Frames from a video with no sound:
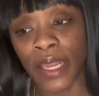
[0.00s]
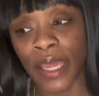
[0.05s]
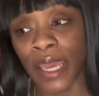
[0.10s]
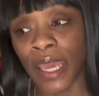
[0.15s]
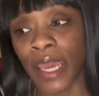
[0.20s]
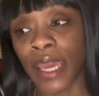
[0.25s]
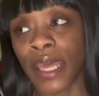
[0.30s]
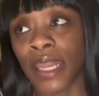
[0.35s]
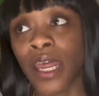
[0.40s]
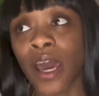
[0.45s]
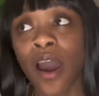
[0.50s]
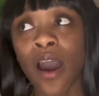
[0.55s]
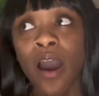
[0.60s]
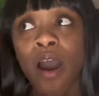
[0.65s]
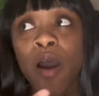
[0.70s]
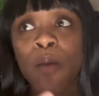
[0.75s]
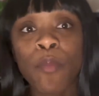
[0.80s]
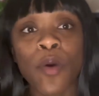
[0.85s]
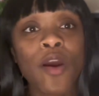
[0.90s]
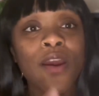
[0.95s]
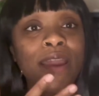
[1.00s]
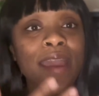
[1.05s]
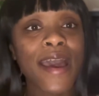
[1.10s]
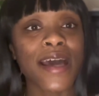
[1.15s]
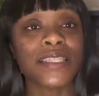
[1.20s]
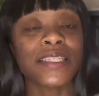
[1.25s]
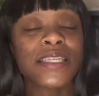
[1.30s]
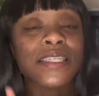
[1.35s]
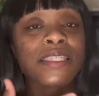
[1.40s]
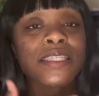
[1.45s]
And Amari
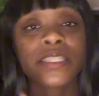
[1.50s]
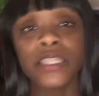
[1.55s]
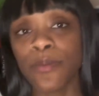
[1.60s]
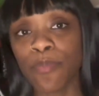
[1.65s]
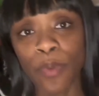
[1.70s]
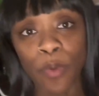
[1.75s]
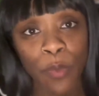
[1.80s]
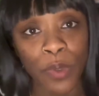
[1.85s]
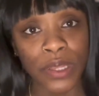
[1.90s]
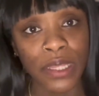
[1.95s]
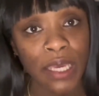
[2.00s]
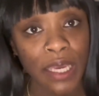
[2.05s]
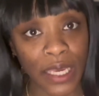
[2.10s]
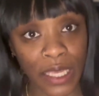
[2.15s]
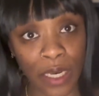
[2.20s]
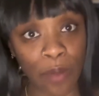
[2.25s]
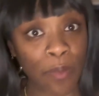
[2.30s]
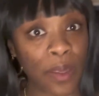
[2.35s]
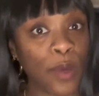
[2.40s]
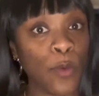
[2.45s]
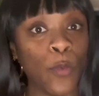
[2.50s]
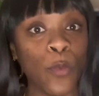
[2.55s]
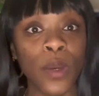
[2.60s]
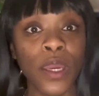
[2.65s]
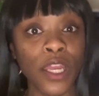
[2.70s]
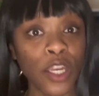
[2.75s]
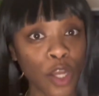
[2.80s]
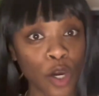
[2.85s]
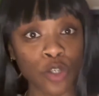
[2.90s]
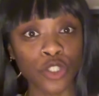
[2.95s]
ass is sleeping with the enemy. We
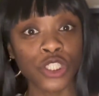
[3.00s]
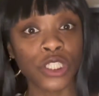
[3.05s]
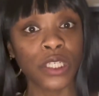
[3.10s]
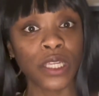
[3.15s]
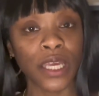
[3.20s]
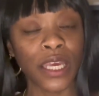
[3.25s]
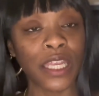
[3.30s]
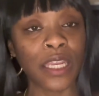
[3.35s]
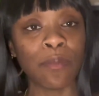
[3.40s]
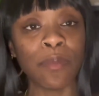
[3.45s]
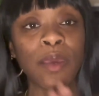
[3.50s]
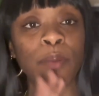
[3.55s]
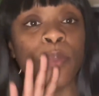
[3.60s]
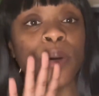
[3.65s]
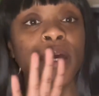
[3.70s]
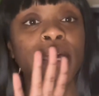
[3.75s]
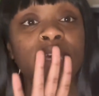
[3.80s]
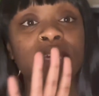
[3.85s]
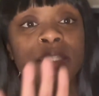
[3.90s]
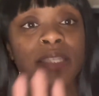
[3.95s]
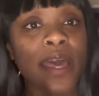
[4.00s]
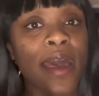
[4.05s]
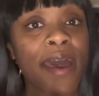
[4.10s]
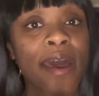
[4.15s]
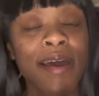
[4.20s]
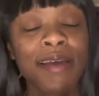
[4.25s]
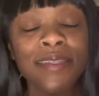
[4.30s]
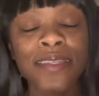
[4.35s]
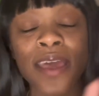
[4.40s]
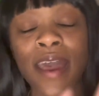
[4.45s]
know she the enemy, but his
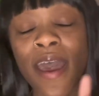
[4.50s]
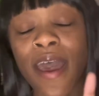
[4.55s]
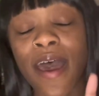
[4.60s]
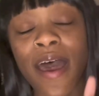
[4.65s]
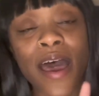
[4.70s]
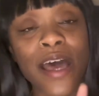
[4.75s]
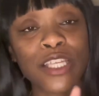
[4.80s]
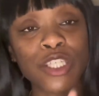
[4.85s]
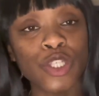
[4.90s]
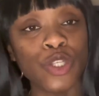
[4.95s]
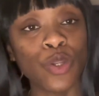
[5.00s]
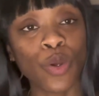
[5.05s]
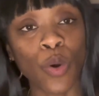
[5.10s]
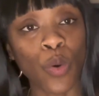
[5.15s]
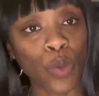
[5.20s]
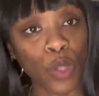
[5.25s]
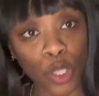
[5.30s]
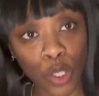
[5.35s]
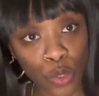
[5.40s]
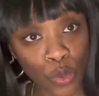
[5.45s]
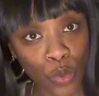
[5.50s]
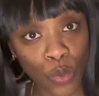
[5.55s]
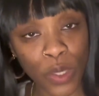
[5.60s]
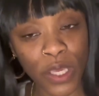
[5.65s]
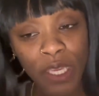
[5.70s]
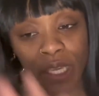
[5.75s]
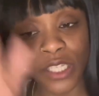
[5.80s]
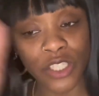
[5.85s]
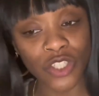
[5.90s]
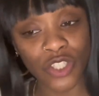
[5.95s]
ass has no clue.
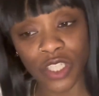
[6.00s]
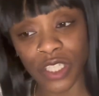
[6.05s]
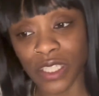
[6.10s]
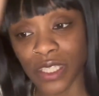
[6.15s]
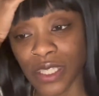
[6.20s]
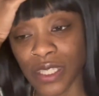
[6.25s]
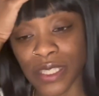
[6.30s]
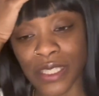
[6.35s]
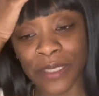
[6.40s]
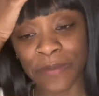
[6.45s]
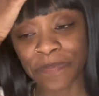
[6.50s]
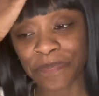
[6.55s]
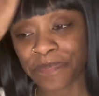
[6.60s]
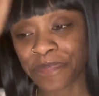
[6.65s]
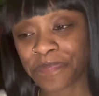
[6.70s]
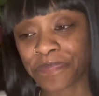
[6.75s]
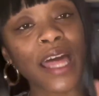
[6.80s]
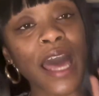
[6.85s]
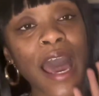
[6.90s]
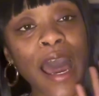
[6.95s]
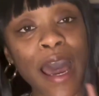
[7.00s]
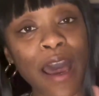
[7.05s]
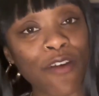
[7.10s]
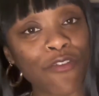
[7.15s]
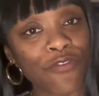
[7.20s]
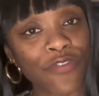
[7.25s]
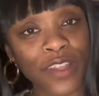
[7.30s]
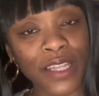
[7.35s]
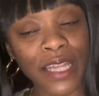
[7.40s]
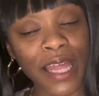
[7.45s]
He's just, I
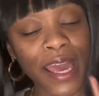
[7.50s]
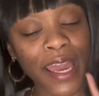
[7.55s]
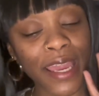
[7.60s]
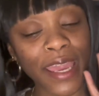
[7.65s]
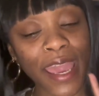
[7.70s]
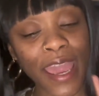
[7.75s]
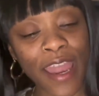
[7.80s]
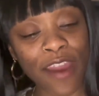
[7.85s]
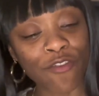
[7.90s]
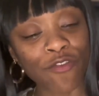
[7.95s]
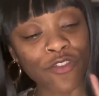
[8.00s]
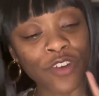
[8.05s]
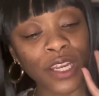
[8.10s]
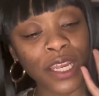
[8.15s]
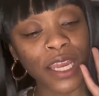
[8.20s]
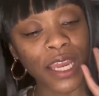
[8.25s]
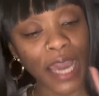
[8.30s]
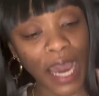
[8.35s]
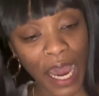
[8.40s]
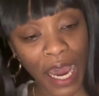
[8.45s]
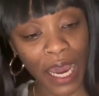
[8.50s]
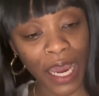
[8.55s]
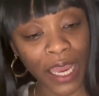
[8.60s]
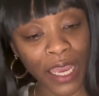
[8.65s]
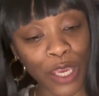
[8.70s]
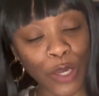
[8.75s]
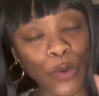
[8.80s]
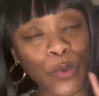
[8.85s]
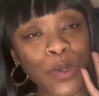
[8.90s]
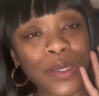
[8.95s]
feel like every guy
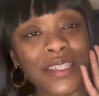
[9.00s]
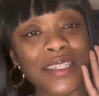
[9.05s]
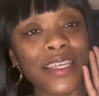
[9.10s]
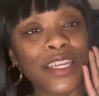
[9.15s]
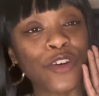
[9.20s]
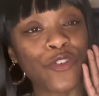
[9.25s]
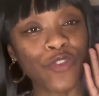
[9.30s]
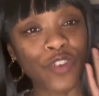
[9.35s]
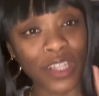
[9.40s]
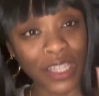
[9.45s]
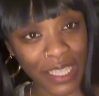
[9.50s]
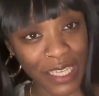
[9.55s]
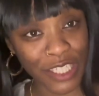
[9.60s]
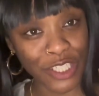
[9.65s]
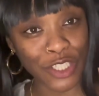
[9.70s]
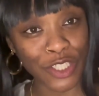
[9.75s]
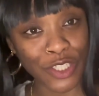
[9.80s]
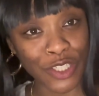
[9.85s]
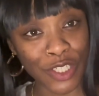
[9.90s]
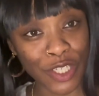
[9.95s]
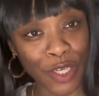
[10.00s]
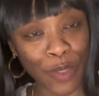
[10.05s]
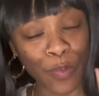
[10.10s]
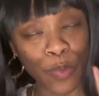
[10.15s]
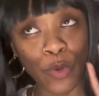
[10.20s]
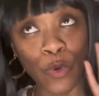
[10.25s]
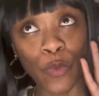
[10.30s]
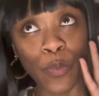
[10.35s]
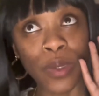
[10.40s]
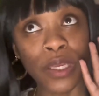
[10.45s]
who is in a relationship
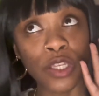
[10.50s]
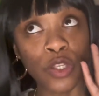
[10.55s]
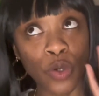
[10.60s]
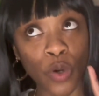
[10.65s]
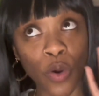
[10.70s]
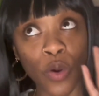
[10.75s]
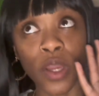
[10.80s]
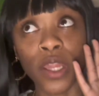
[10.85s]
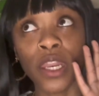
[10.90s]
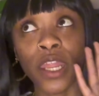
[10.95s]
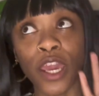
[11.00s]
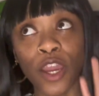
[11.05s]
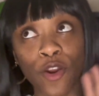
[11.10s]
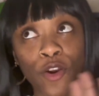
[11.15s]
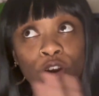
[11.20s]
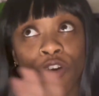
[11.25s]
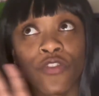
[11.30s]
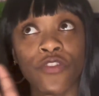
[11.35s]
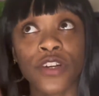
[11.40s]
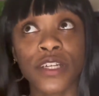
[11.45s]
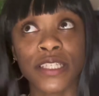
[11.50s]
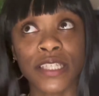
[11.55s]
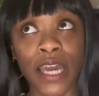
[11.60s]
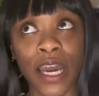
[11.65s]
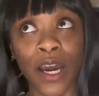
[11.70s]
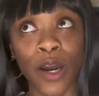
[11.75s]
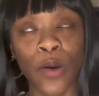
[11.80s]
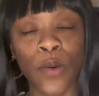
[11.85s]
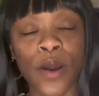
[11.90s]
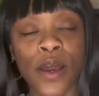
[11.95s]
who be dogging their girlfriends
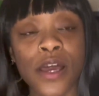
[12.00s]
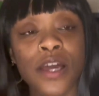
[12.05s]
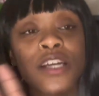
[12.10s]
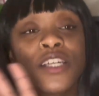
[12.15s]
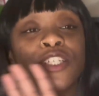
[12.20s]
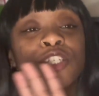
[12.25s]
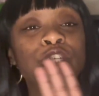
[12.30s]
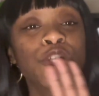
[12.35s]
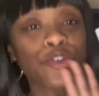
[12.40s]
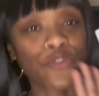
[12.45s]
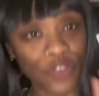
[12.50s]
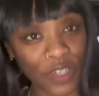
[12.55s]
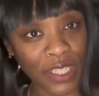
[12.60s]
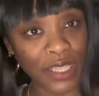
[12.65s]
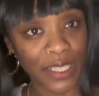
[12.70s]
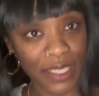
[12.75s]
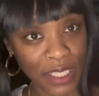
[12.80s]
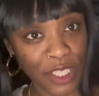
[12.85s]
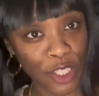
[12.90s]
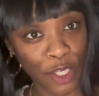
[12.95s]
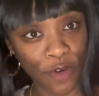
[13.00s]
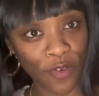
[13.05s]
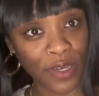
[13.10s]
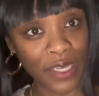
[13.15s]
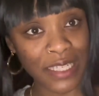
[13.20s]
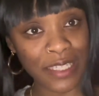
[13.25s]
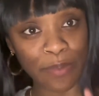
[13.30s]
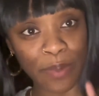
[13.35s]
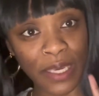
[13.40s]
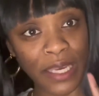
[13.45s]
out should read this
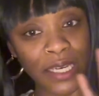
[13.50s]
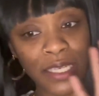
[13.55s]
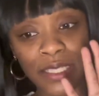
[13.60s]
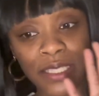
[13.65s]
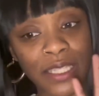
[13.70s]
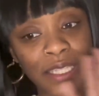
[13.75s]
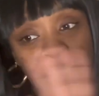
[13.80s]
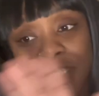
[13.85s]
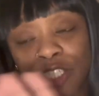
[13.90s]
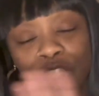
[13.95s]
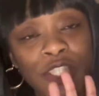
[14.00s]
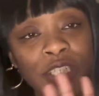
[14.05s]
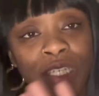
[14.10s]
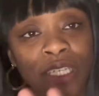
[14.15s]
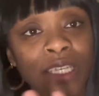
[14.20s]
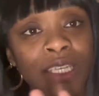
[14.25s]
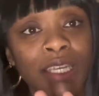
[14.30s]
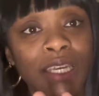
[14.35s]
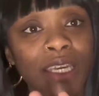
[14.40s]
series, because this shit,